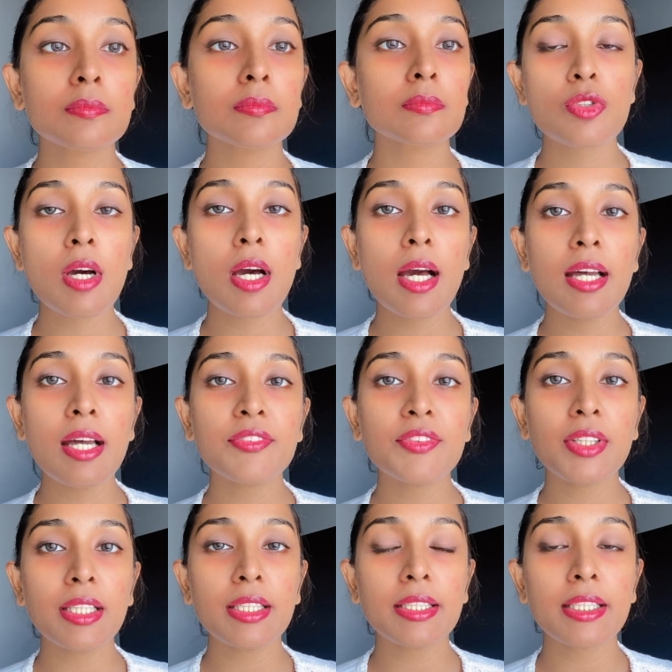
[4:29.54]
So I have
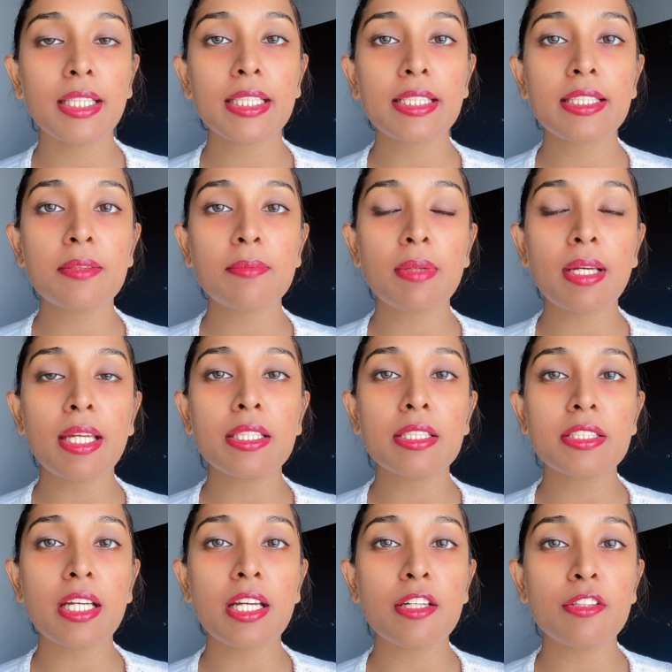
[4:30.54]
corrected my
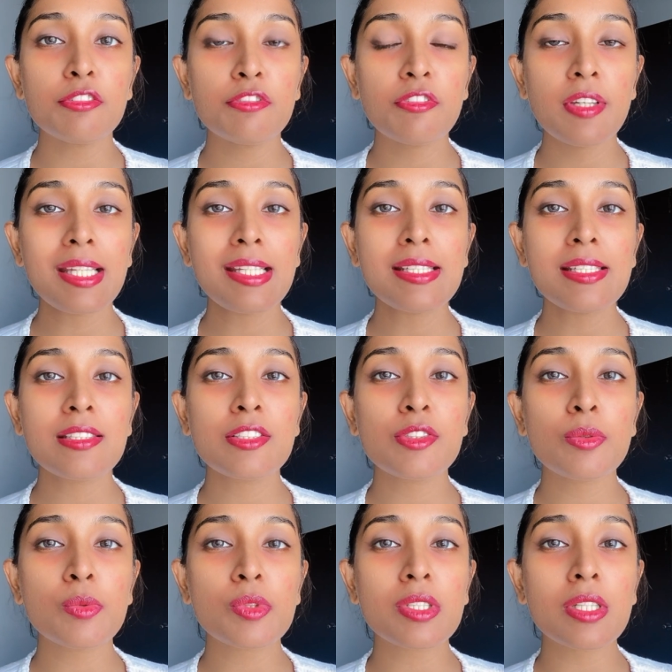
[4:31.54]
entire face
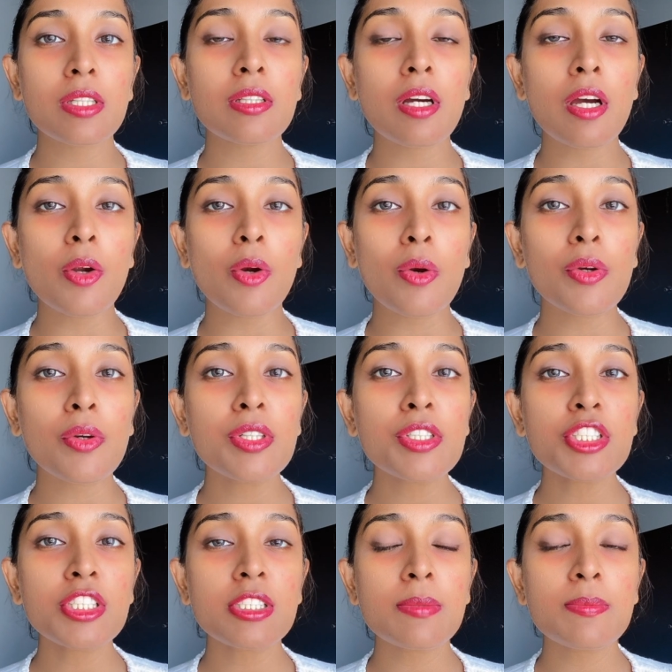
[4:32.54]
using
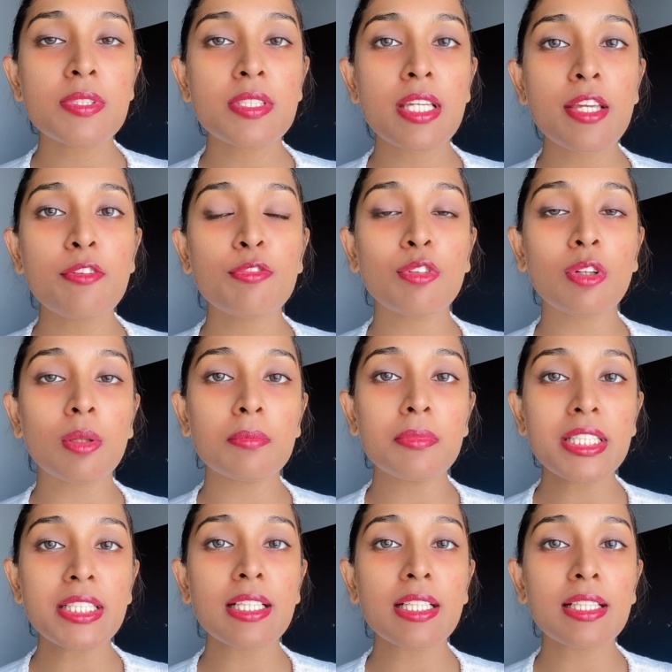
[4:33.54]
orange lipstick from
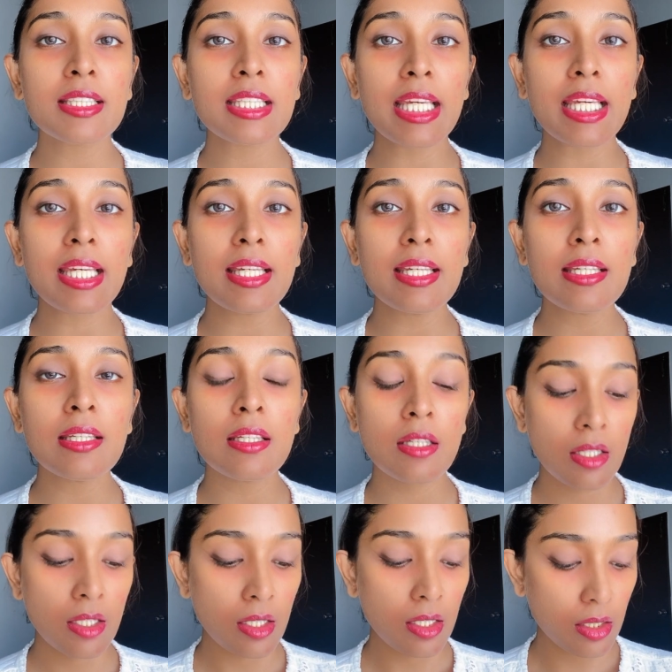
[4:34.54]
NICKA.
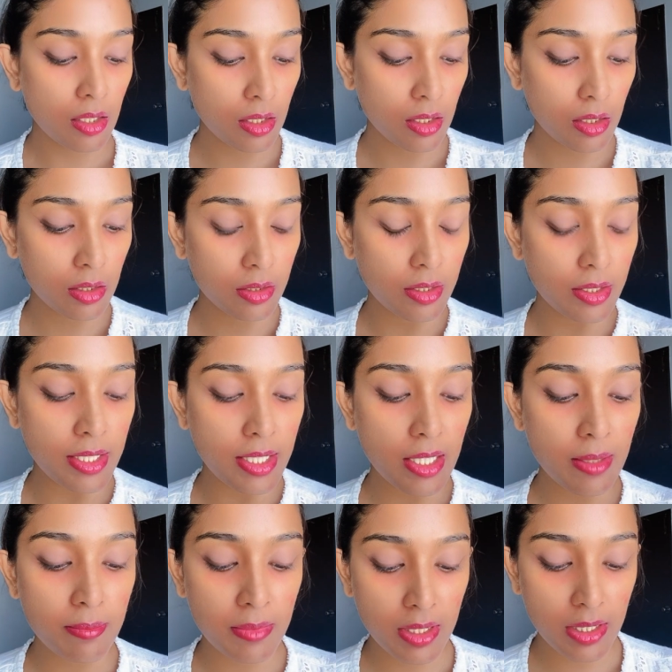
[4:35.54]
The
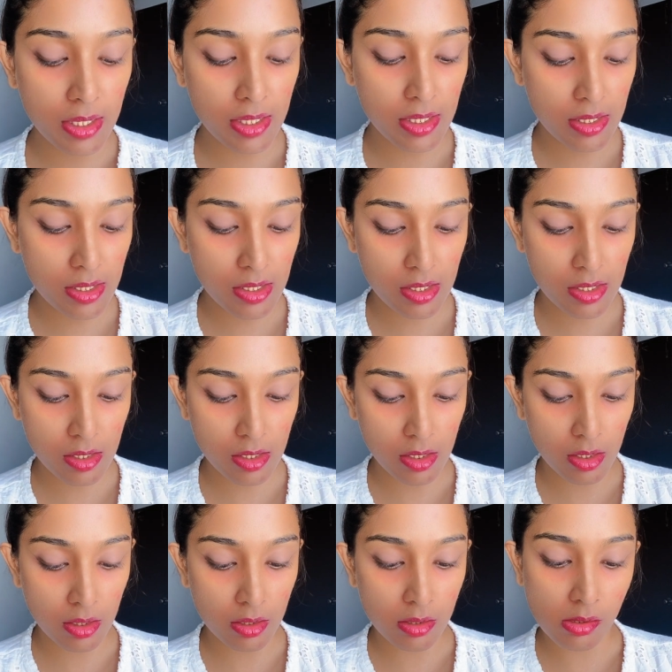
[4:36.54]
name is
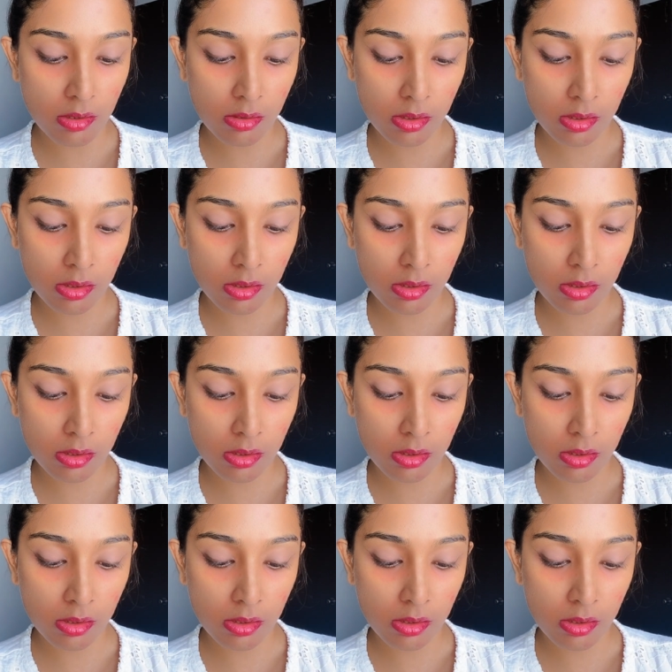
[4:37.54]
03